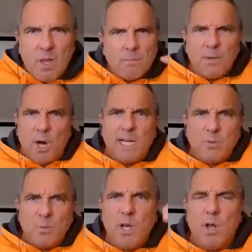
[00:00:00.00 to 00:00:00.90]
But
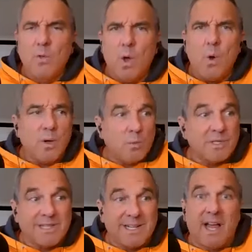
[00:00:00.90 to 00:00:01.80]
as we all know, it
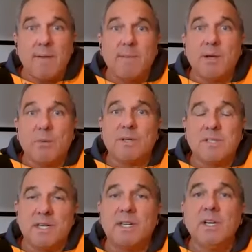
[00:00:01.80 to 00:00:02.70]
was climbing,
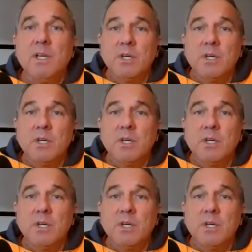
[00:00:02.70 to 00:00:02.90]
wasn't it,